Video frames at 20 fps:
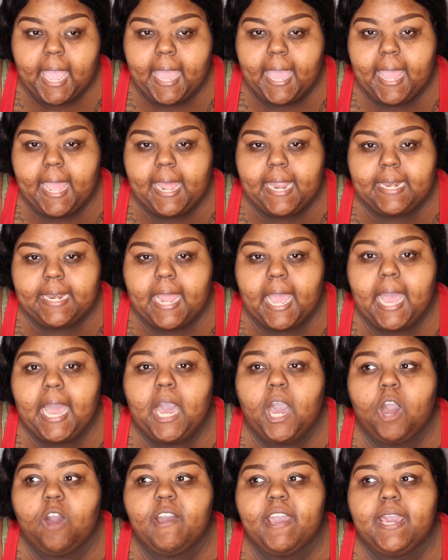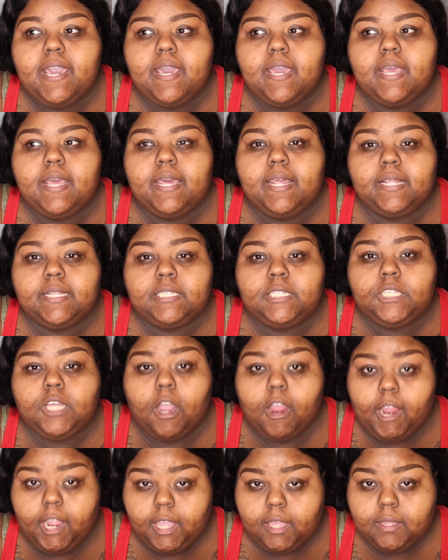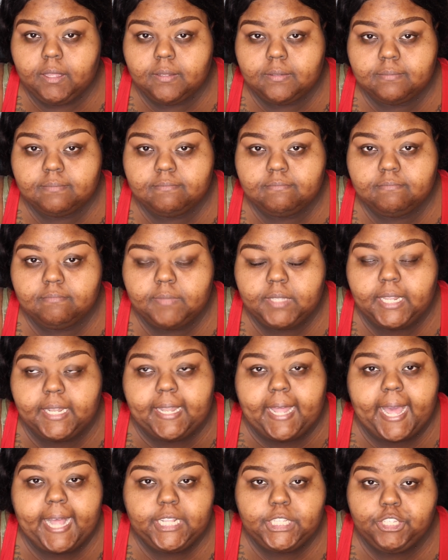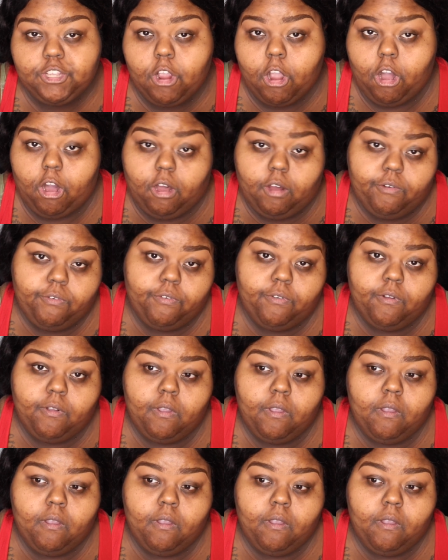and now it is dark, the lights are off,